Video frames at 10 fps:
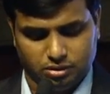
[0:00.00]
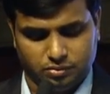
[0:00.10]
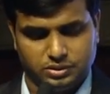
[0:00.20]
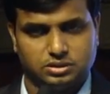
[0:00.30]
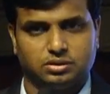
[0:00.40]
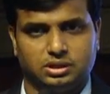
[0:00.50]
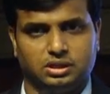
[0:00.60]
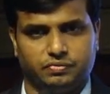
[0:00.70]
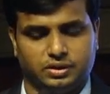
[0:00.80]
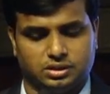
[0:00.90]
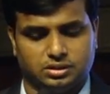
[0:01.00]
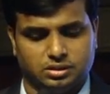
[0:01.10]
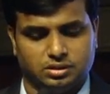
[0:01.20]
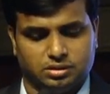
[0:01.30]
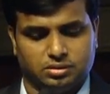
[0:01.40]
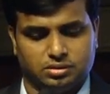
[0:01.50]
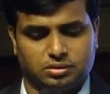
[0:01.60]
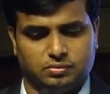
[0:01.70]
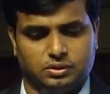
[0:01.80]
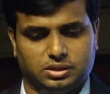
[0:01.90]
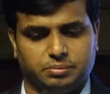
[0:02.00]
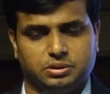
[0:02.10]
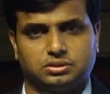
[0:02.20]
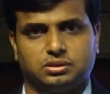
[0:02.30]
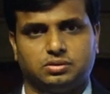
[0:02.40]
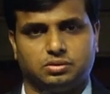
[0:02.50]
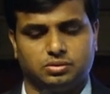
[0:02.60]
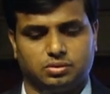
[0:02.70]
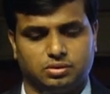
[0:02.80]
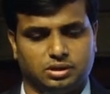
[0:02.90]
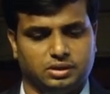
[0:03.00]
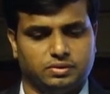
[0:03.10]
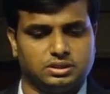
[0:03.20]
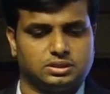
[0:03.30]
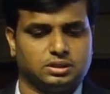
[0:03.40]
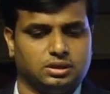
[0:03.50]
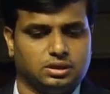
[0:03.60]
we saw the effect, what happens to the odor levels.